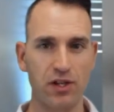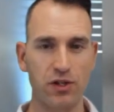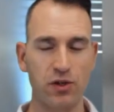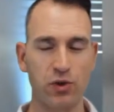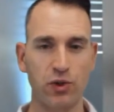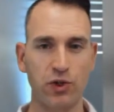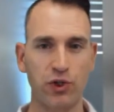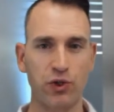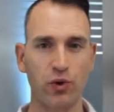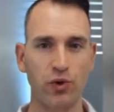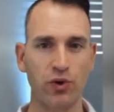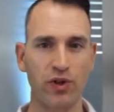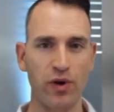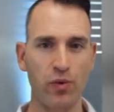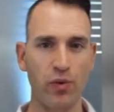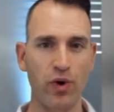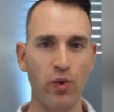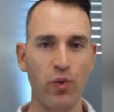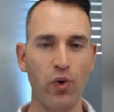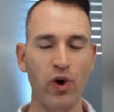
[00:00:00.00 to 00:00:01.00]
to ensure
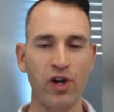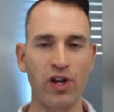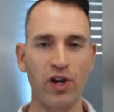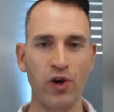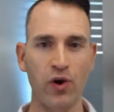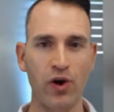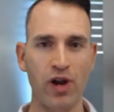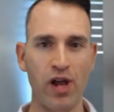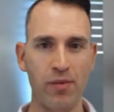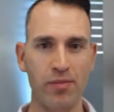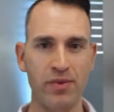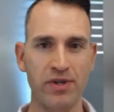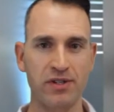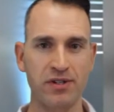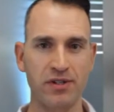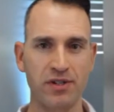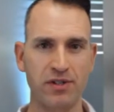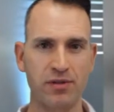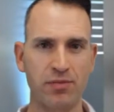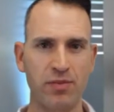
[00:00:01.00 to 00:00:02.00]
that we're working on our
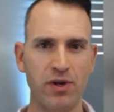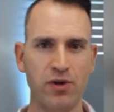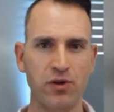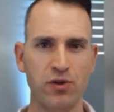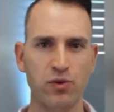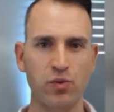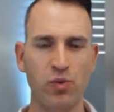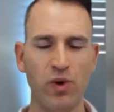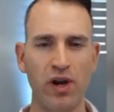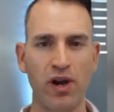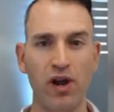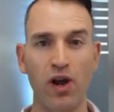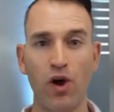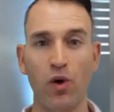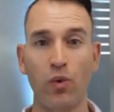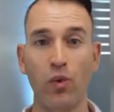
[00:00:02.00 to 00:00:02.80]
business because one,